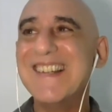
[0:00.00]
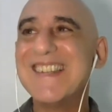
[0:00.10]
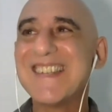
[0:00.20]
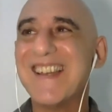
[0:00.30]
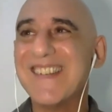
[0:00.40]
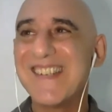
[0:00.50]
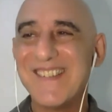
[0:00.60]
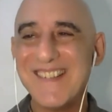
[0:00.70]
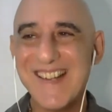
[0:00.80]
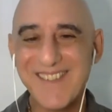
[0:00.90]
so
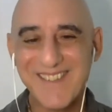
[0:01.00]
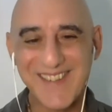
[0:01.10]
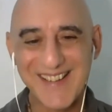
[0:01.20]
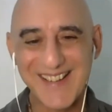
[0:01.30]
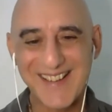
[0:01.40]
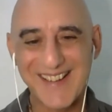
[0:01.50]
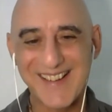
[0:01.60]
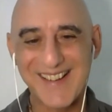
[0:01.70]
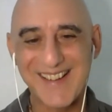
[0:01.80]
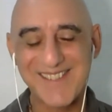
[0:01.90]
sure enough,
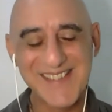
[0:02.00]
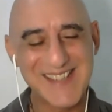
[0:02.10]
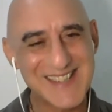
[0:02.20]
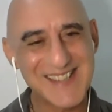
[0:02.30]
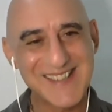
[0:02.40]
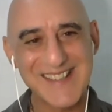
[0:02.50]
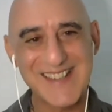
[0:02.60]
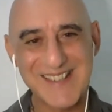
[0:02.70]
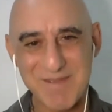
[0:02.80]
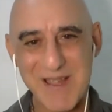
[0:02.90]
I was listening to it and
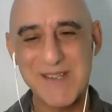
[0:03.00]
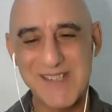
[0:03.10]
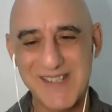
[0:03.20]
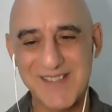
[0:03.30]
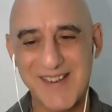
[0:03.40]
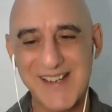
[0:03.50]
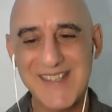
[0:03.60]
said, maybe she's right.